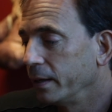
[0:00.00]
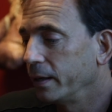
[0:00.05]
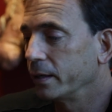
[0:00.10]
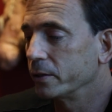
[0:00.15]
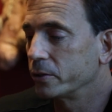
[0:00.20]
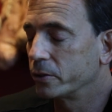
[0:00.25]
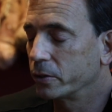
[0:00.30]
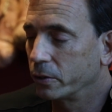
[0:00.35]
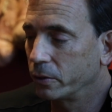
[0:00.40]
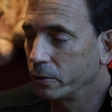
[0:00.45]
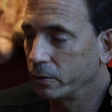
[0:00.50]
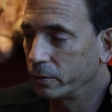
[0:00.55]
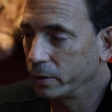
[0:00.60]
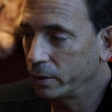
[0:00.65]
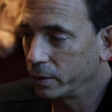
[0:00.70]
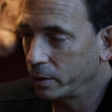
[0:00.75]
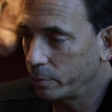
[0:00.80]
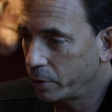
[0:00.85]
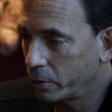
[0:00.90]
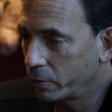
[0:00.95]
And so
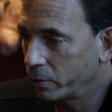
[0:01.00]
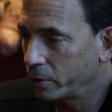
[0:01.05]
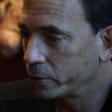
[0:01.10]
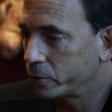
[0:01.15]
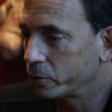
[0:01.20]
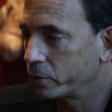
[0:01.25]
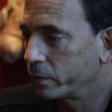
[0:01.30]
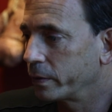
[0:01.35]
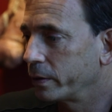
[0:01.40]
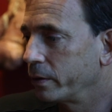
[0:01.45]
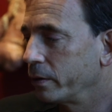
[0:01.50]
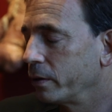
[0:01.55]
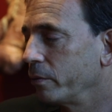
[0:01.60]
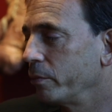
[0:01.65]
the opponents over here in